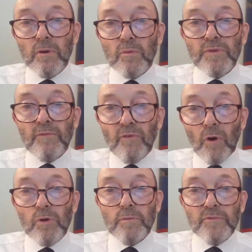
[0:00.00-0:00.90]
with the
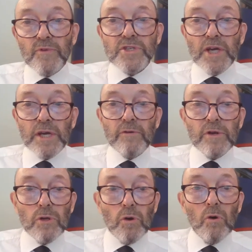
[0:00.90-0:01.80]
volume of the
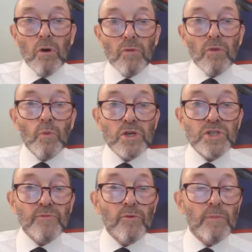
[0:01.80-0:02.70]
sacred law on the
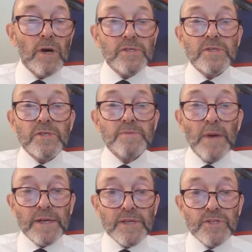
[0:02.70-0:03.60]
worshipful master's
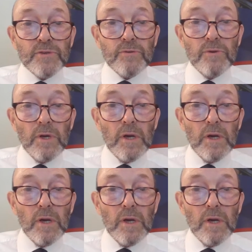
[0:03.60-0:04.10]
pedestal.